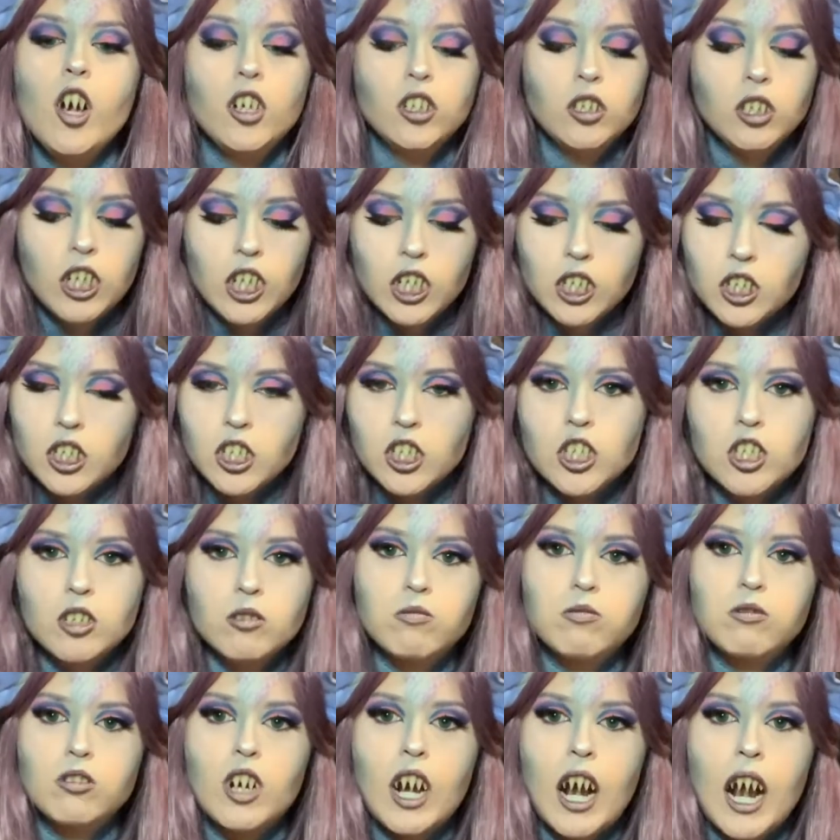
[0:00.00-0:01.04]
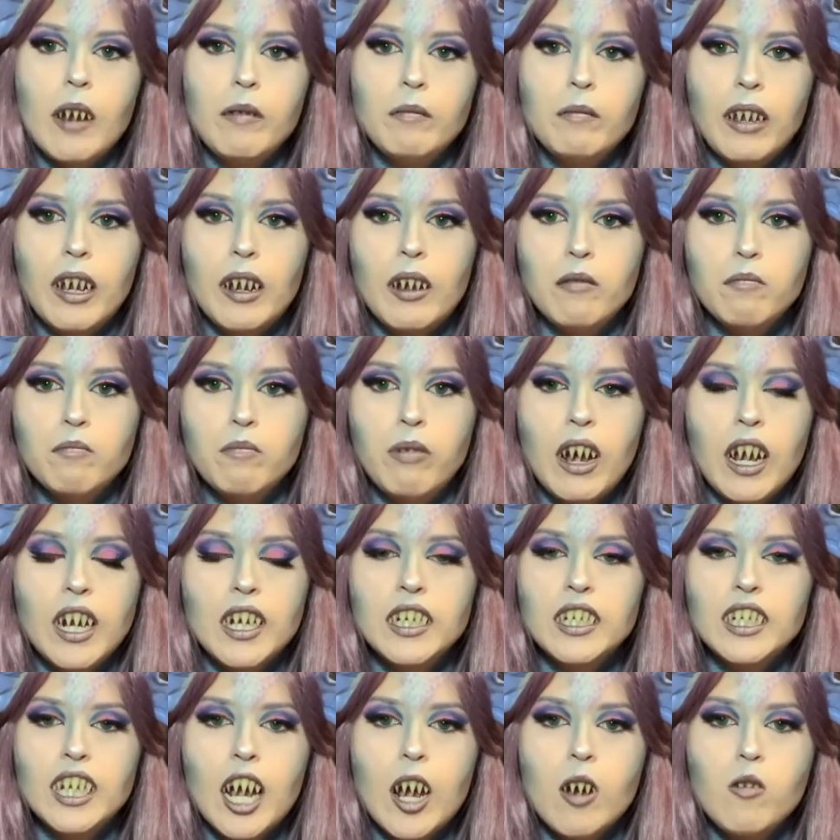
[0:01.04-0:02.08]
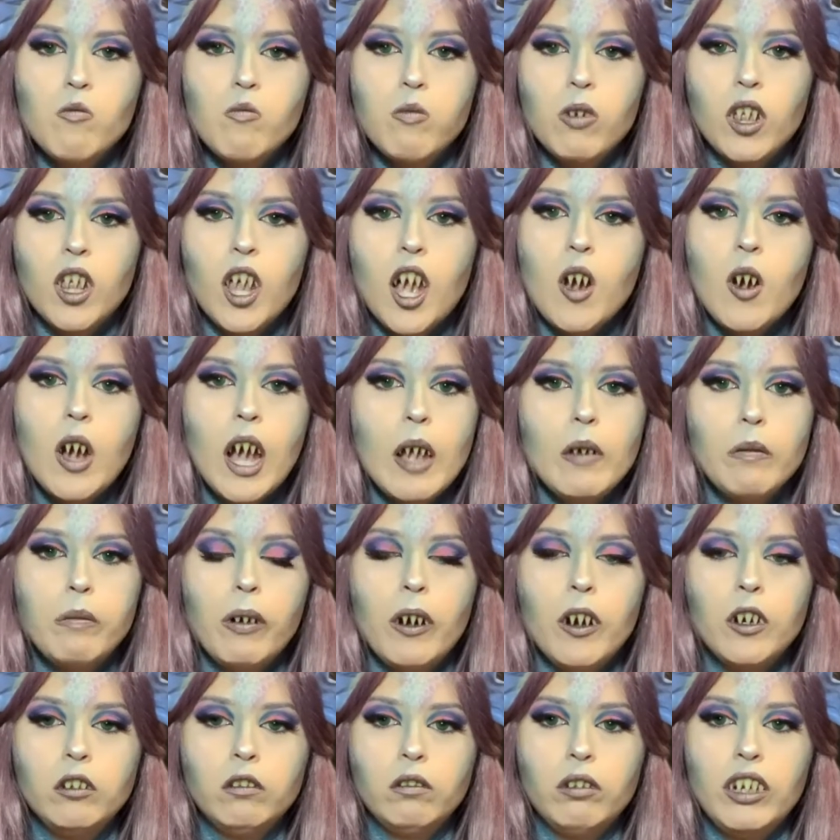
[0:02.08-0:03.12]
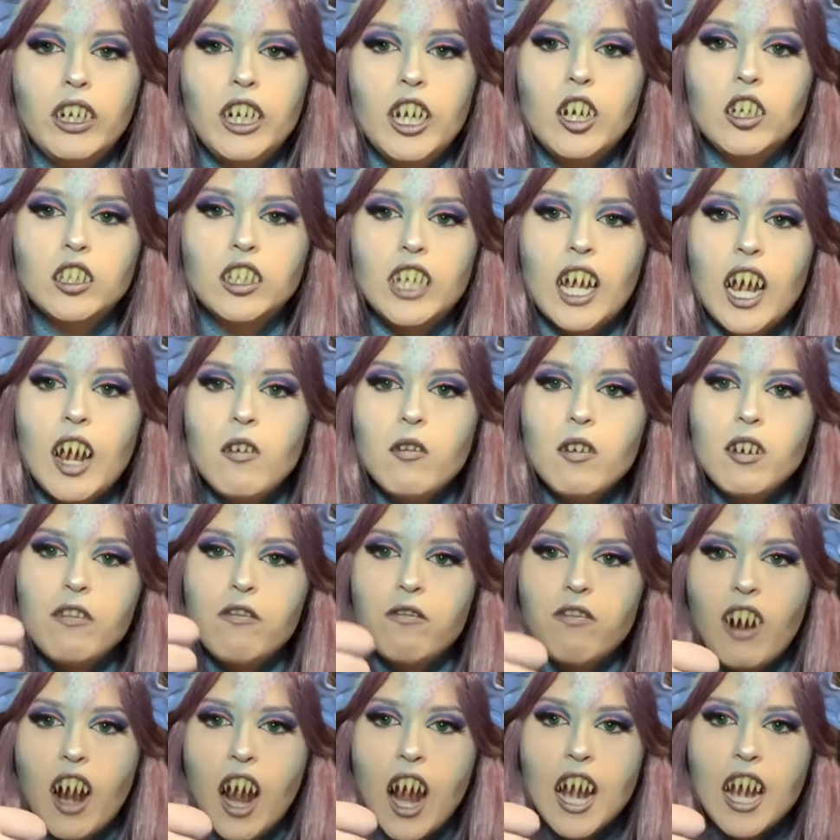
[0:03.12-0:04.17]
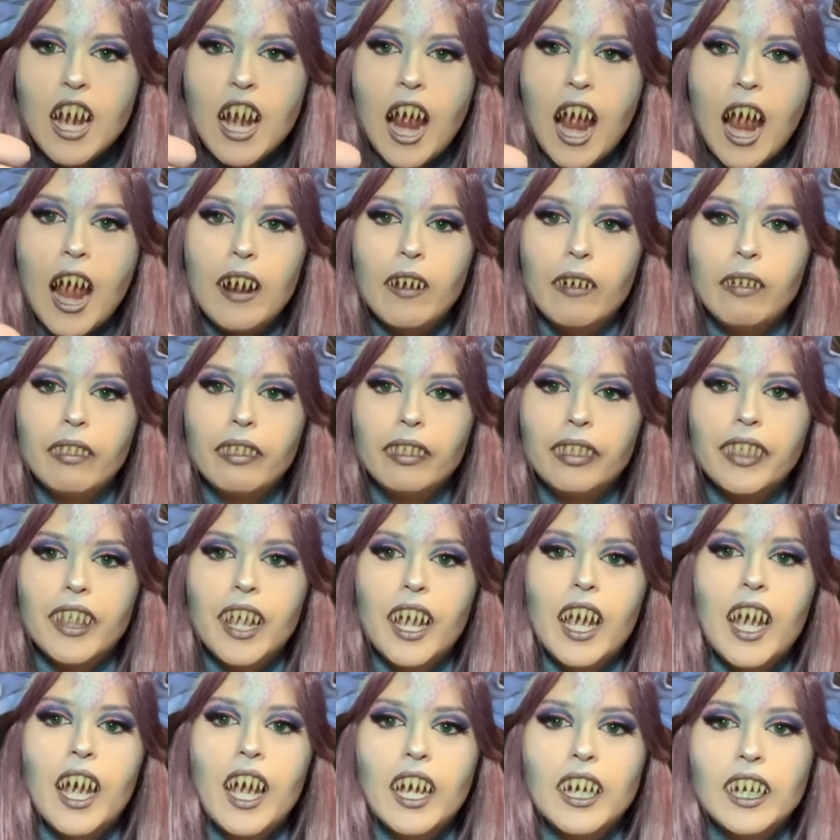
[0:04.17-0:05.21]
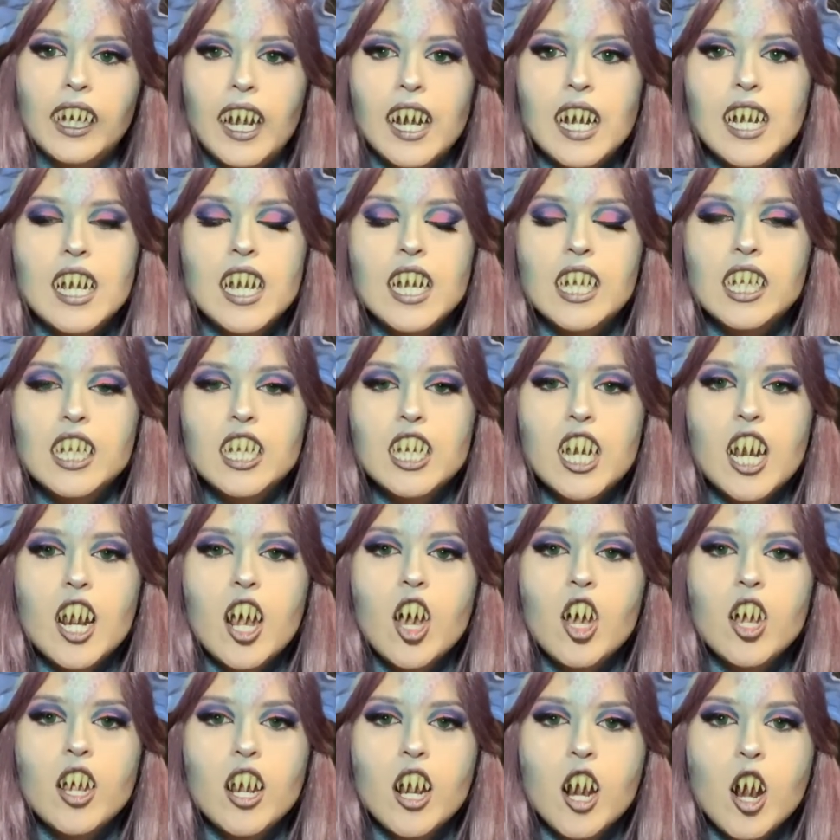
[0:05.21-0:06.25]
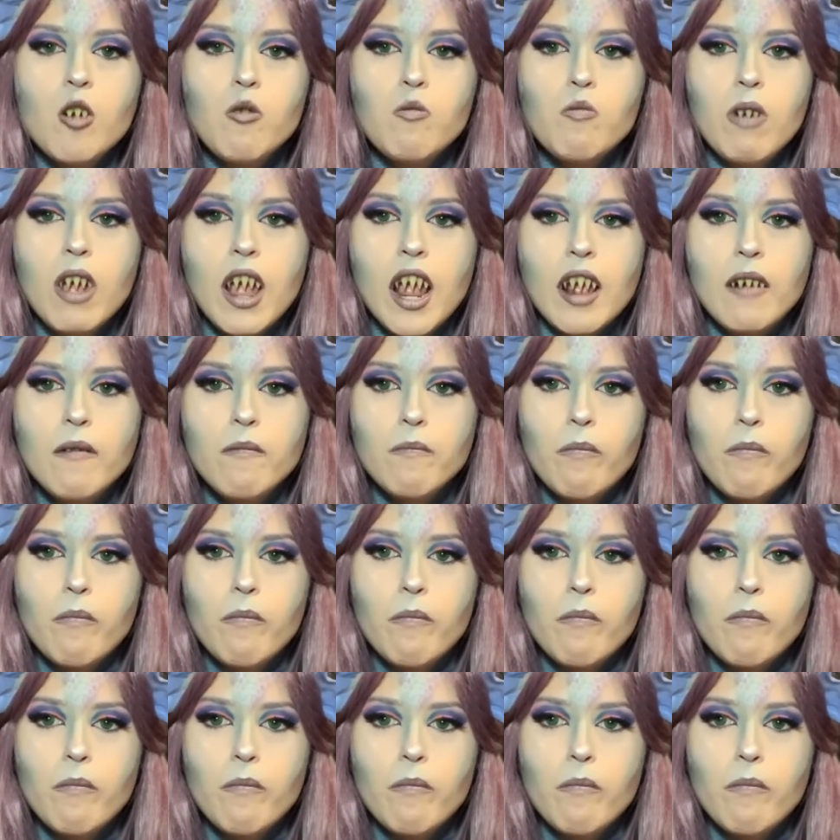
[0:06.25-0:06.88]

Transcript: hit the subscribe button down below. I post videos every Friday. Can you still hear me?